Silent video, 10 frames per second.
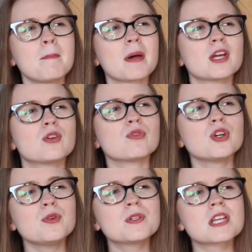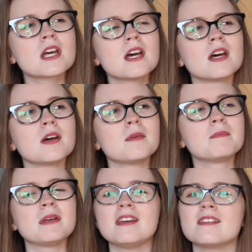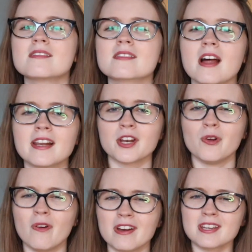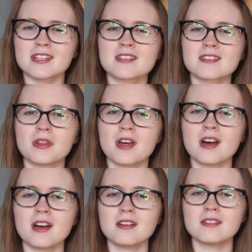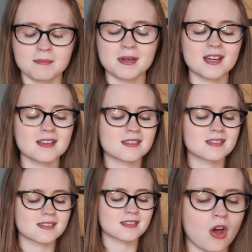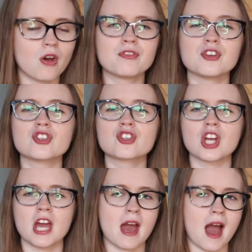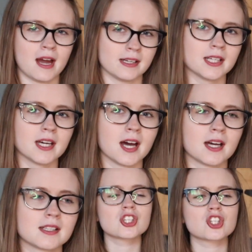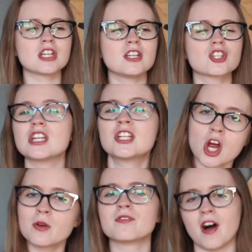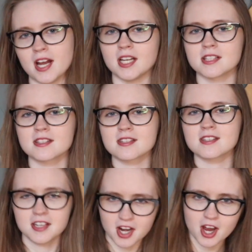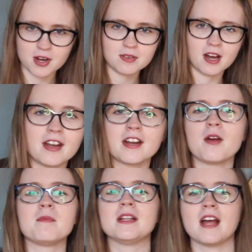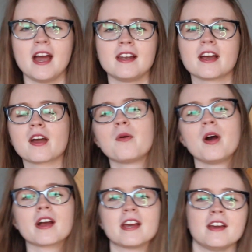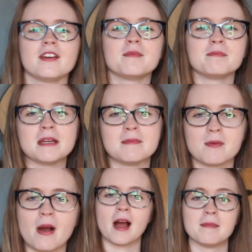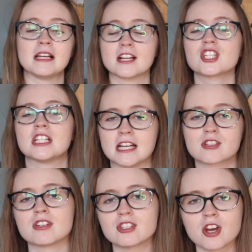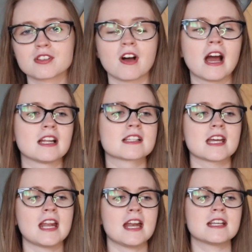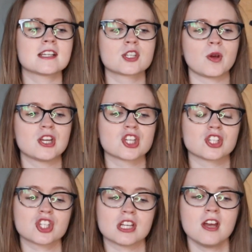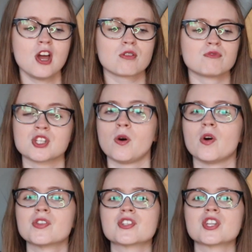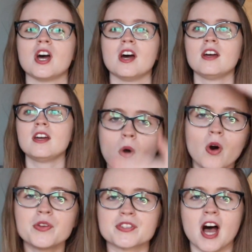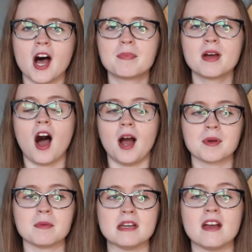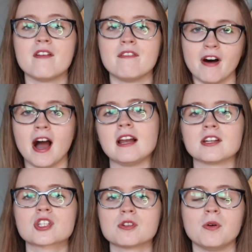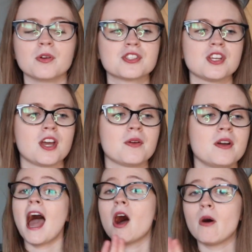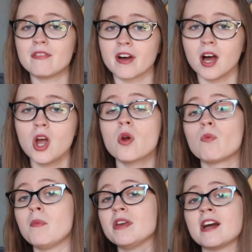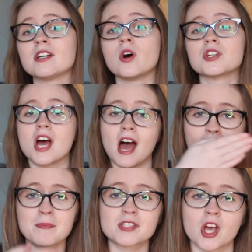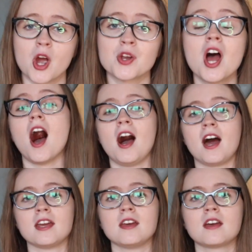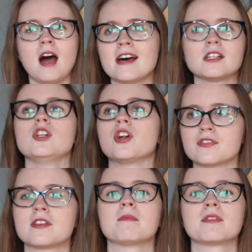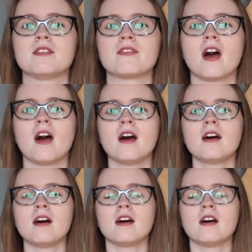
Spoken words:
But I grew to be slightly annoyed with her because of the sheer anger. She chose violence, you know? And I don't mean that in like a quirky, memey way. I mean like she literally chose violence. In any situation she resorts to walls up, I'm gonna be violent towards you. However, when we then got to her episode, I had a lot of sympathy for her.